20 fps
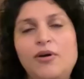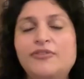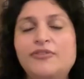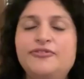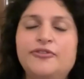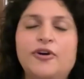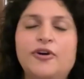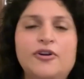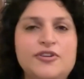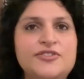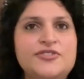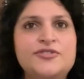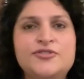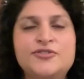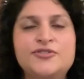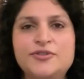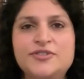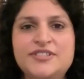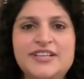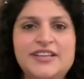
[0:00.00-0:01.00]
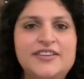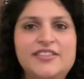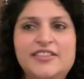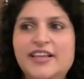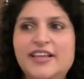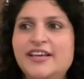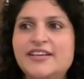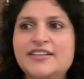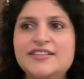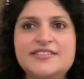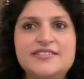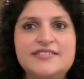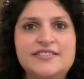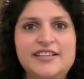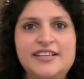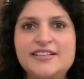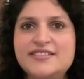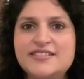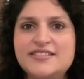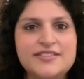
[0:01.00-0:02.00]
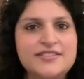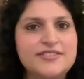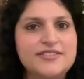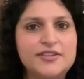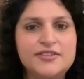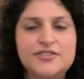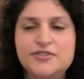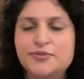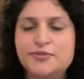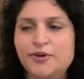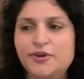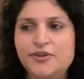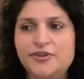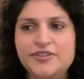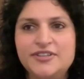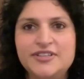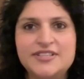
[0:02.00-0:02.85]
of course. So, see, the thing is, these desserts were